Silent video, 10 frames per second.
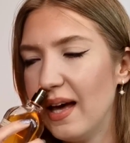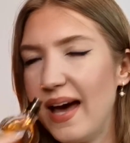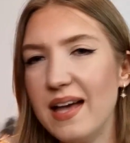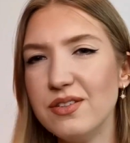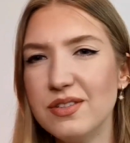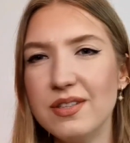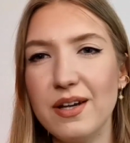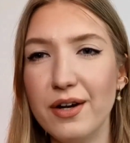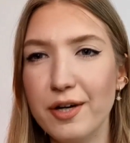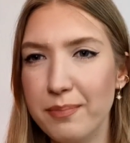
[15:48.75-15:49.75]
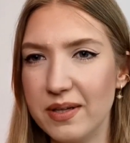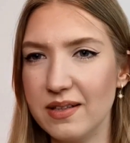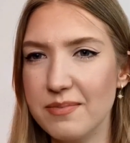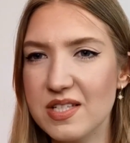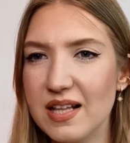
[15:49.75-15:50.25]
and
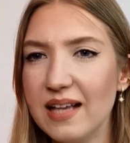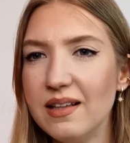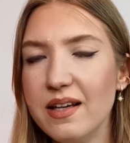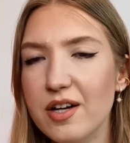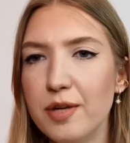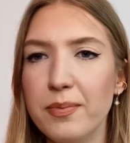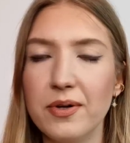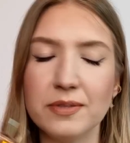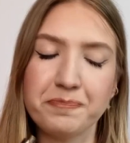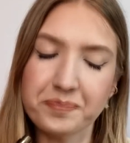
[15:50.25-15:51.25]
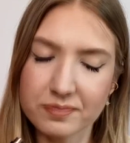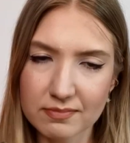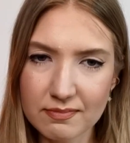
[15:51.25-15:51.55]
herbal, slightly herbal.